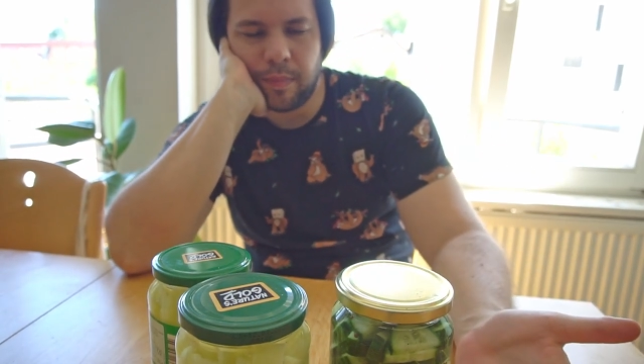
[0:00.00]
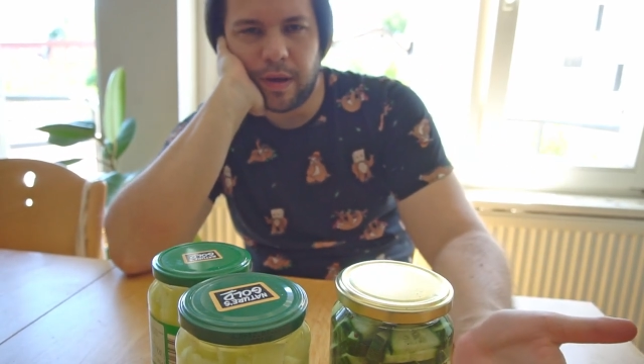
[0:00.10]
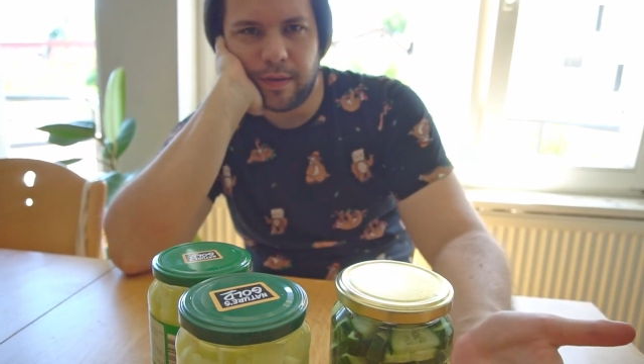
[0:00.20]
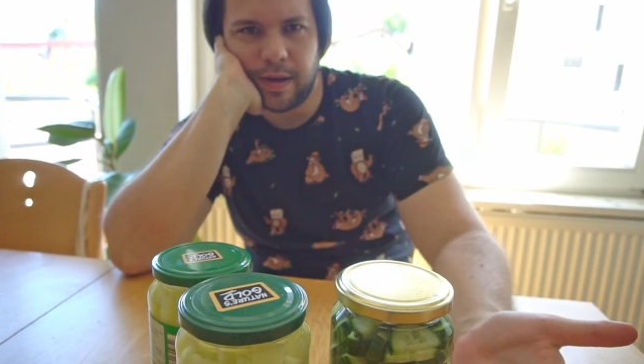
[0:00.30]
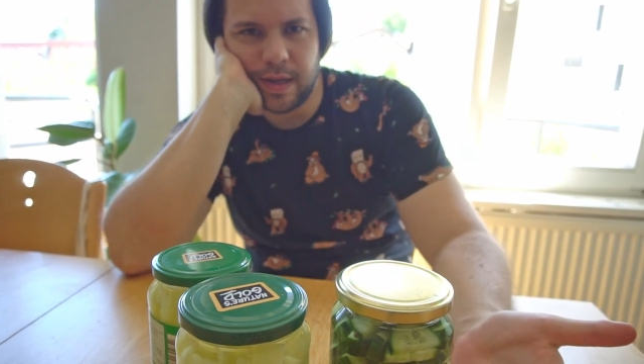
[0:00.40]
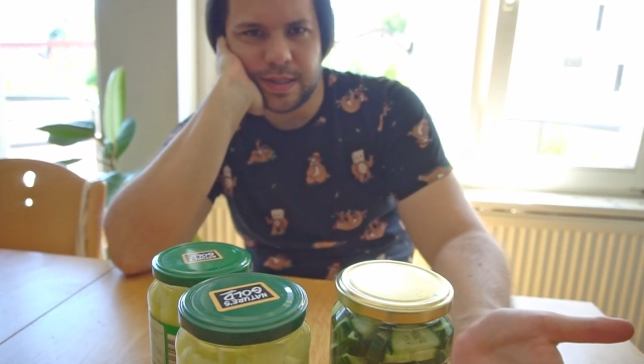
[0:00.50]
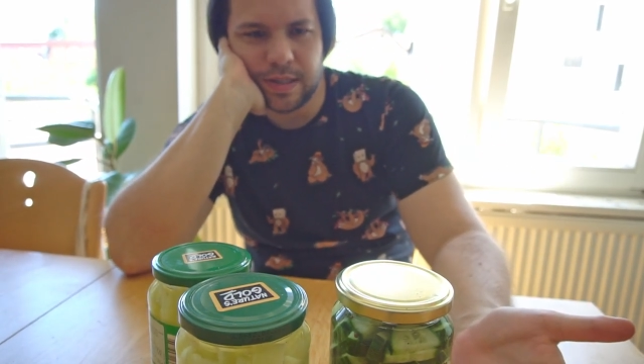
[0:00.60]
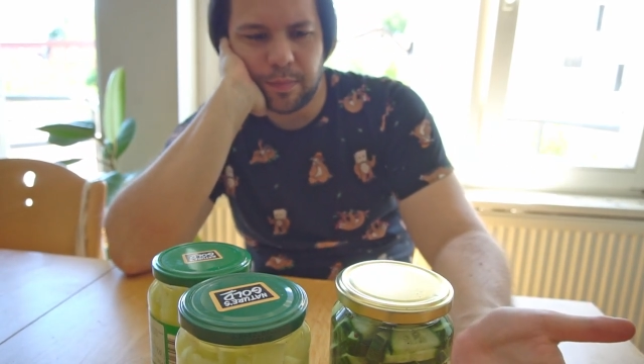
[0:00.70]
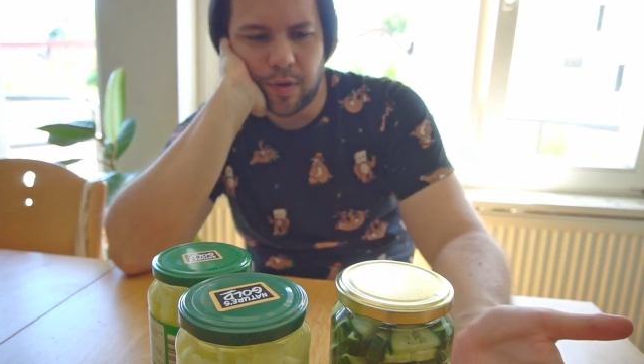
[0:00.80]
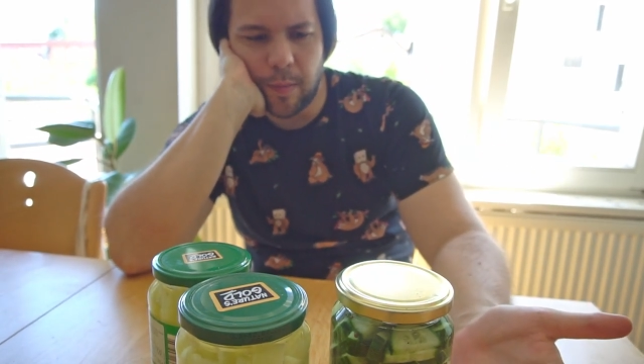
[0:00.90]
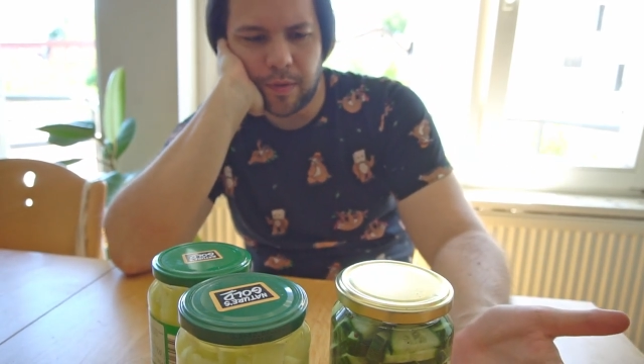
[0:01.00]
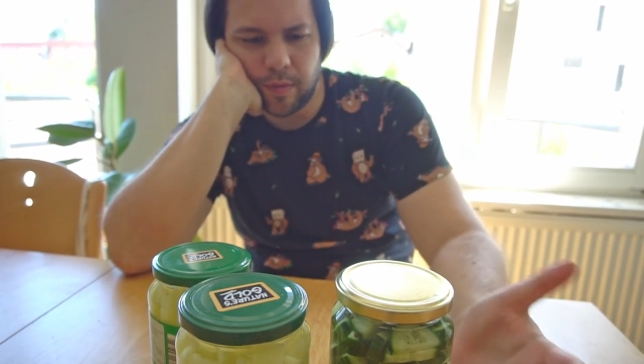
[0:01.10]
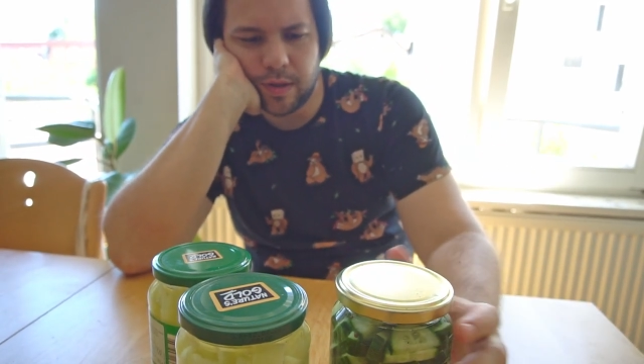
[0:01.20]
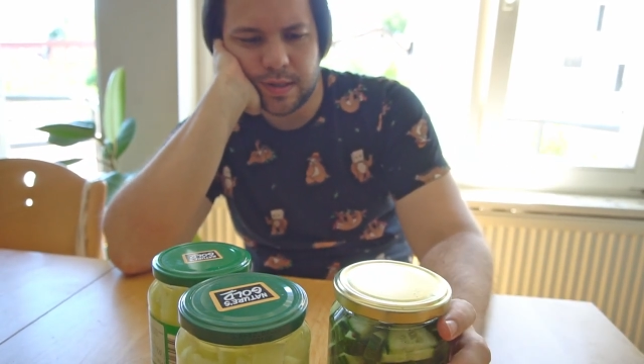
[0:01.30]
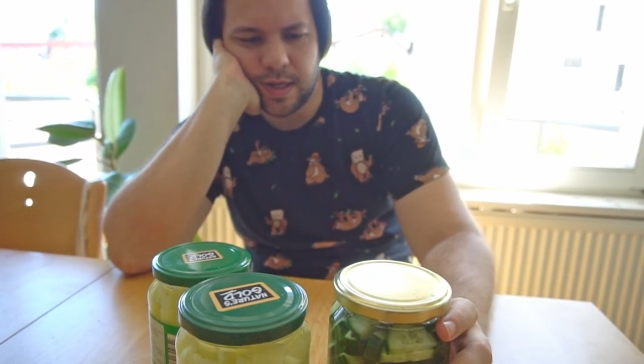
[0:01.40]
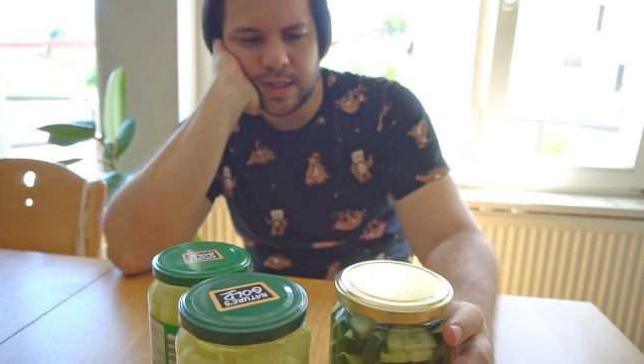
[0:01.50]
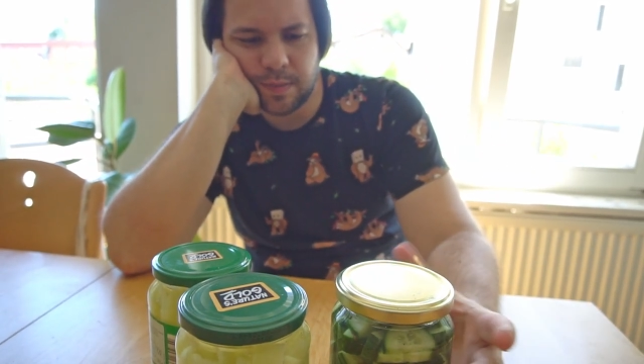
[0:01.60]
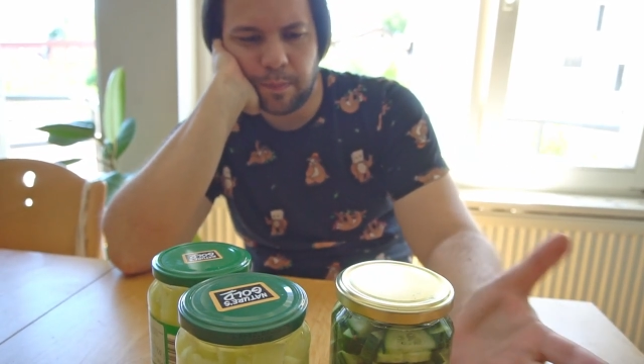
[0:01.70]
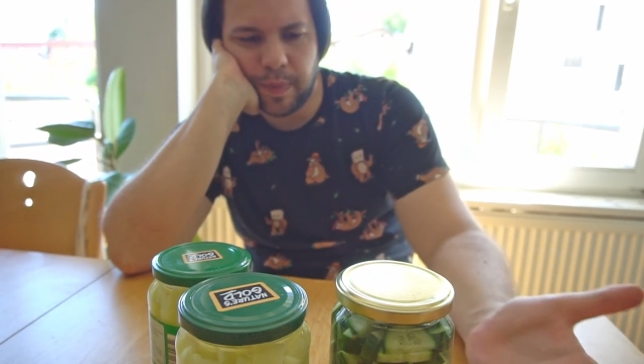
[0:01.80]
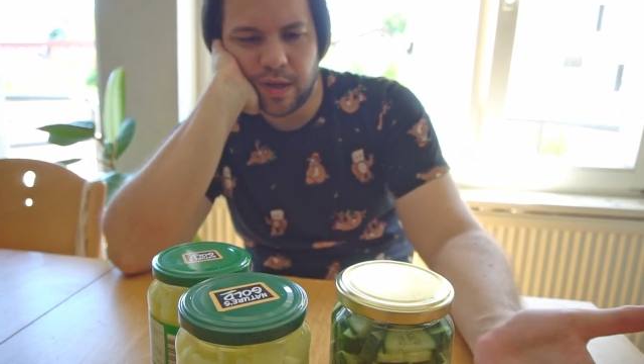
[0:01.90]
I, I, guess the proper way to say is
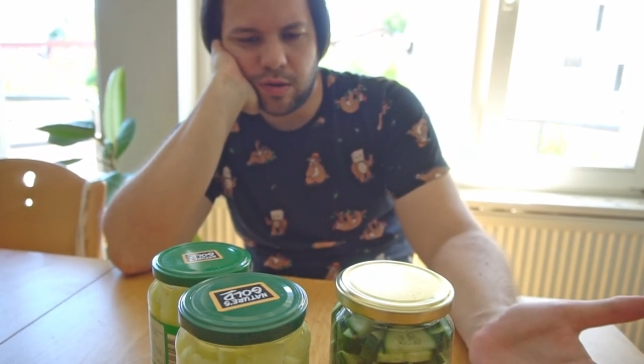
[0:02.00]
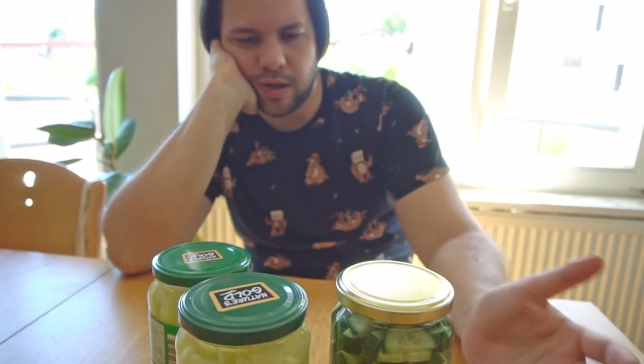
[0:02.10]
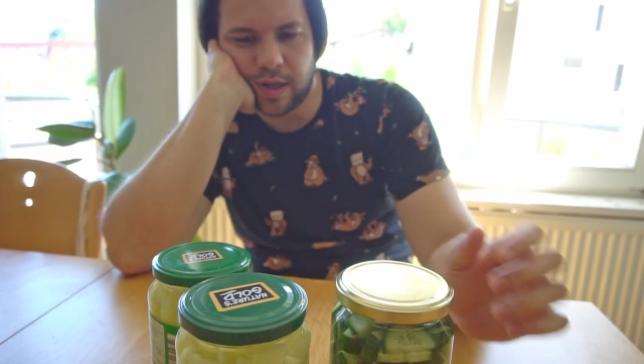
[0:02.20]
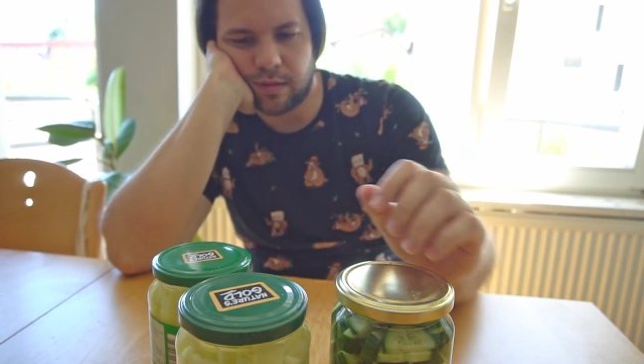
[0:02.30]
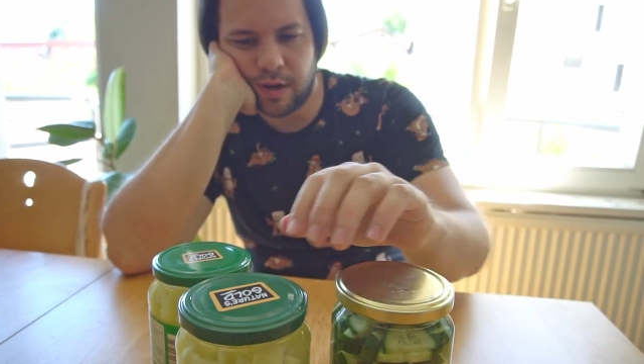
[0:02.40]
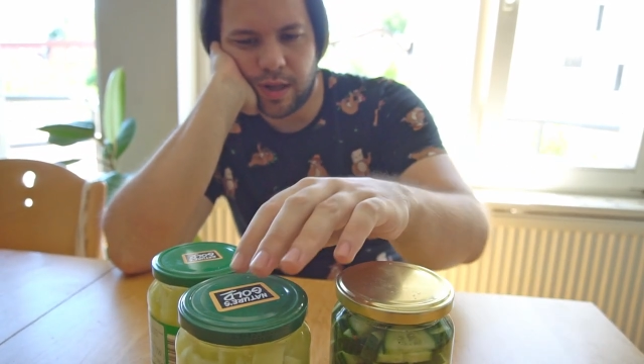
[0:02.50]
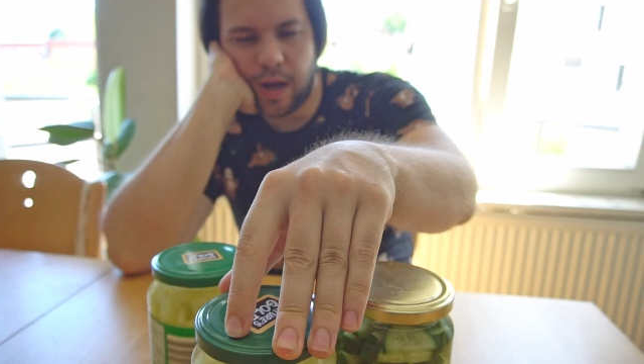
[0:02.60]
pickling, right?